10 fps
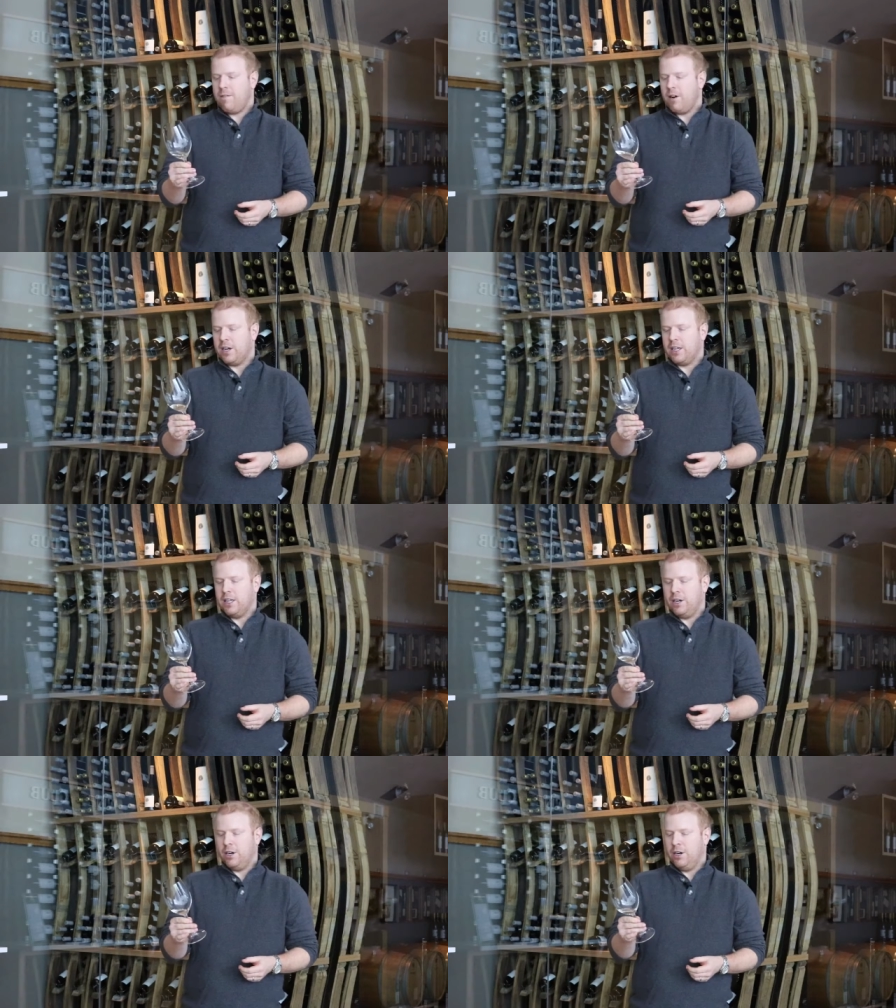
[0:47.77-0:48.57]
very
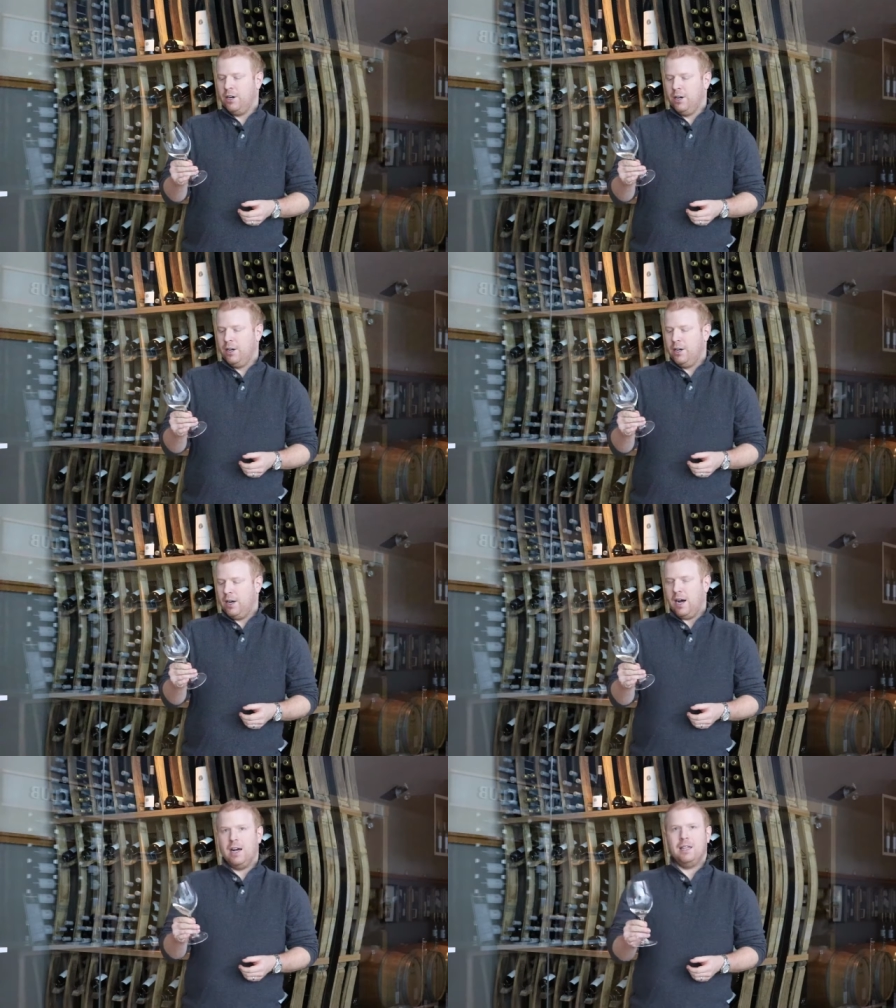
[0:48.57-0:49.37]
clear
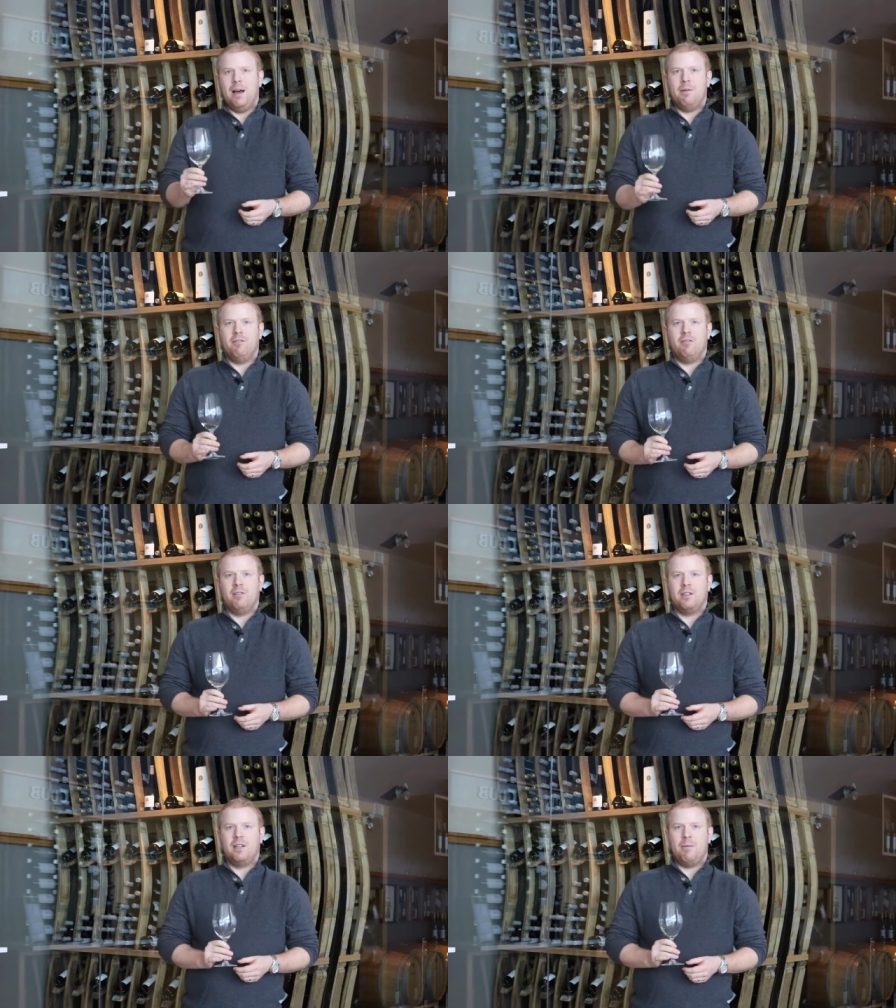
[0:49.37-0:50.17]
uh, lemon
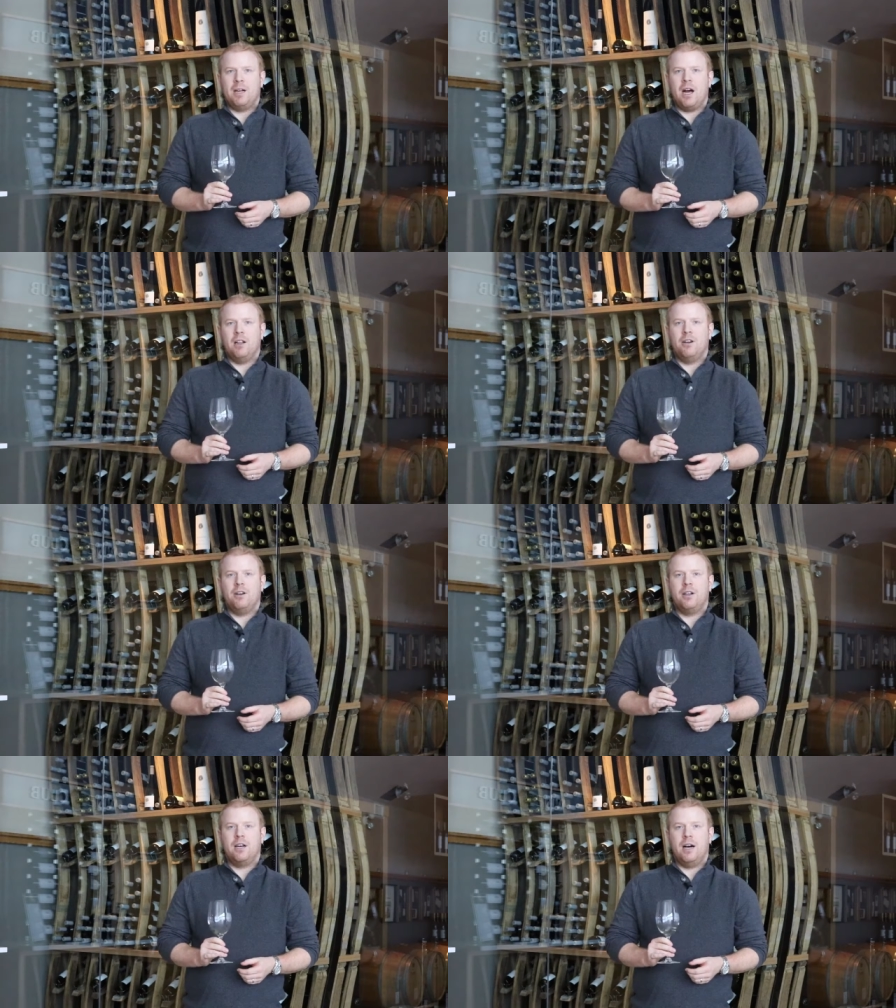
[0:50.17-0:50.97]
lemon
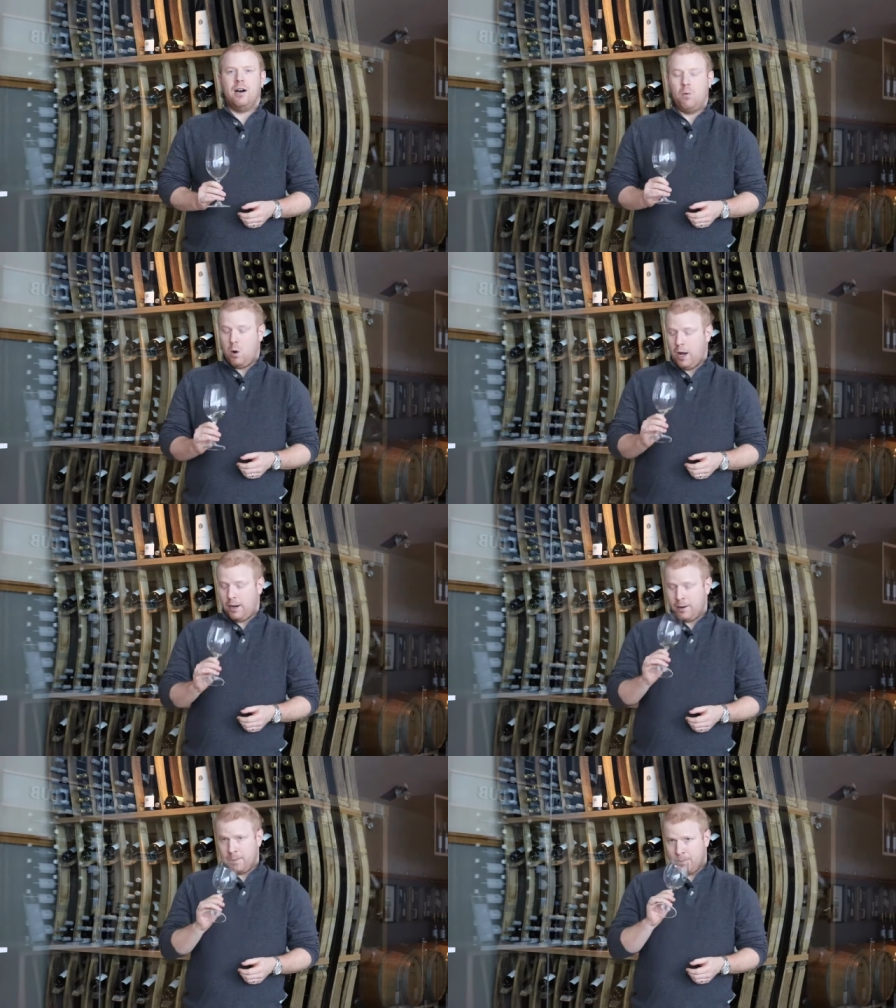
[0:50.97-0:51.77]
colored uh, wine.